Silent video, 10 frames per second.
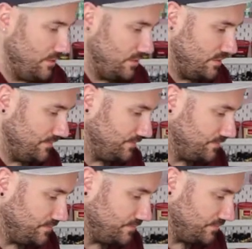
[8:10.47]
on.
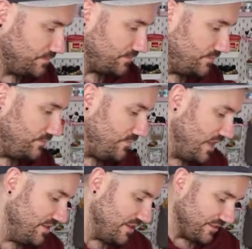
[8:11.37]

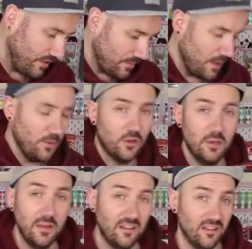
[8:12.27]
And this time I'm not going
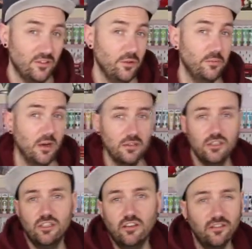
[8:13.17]
to mix it too
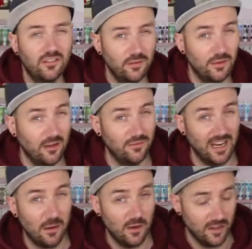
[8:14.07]
much, just until that flour